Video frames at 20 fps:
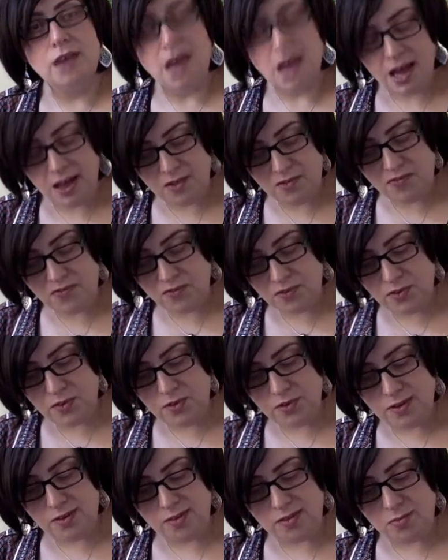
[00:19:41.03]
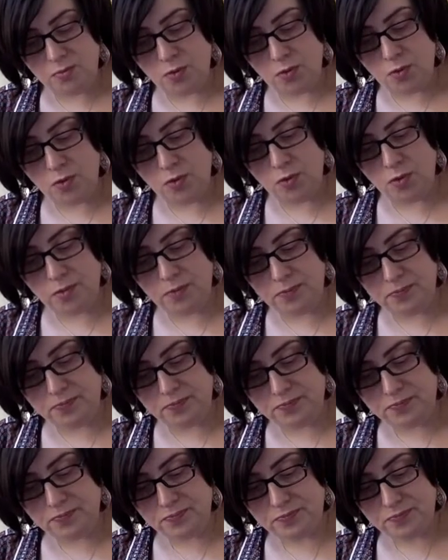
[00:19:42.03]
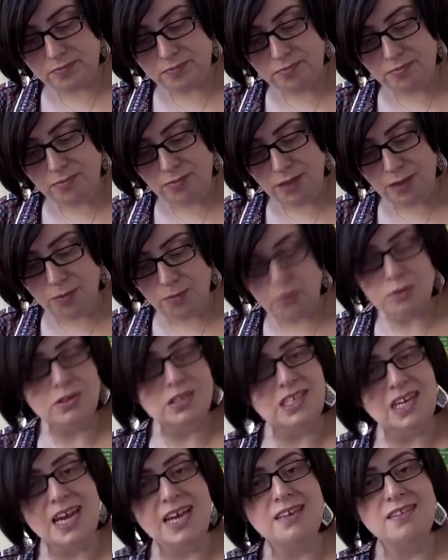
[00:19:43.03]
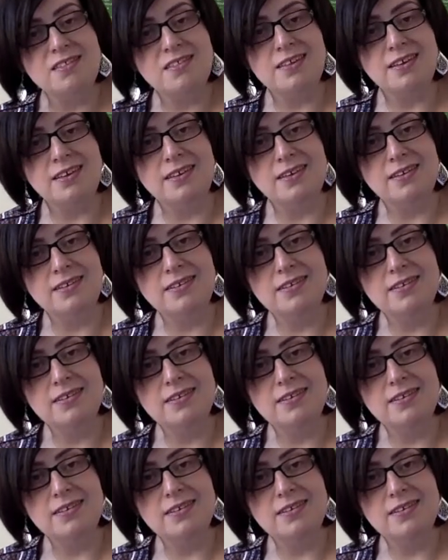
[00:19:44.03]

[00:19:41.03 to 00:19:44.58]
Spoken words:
Our food is more tasty.